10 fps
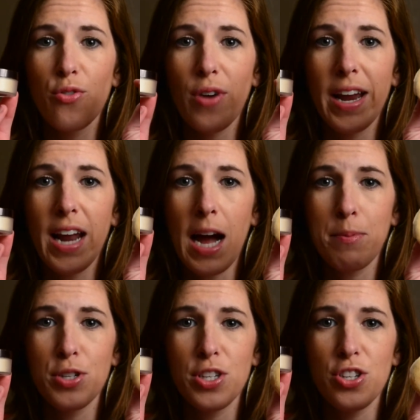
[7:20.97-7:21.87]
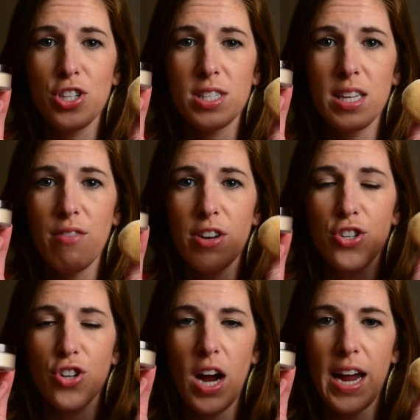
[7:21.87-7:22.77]
great option to just give it a
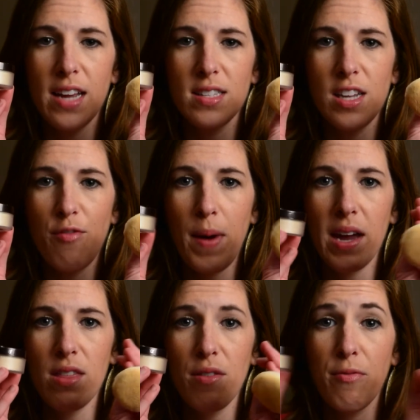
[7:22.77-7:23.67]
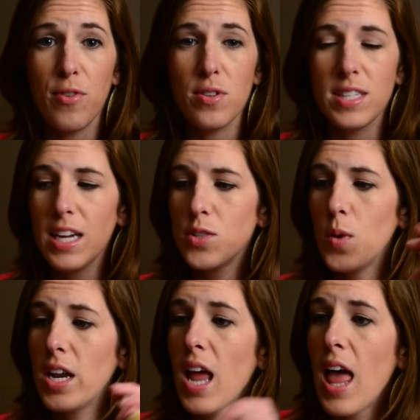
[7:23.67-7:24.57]
try instead of buying the full size one.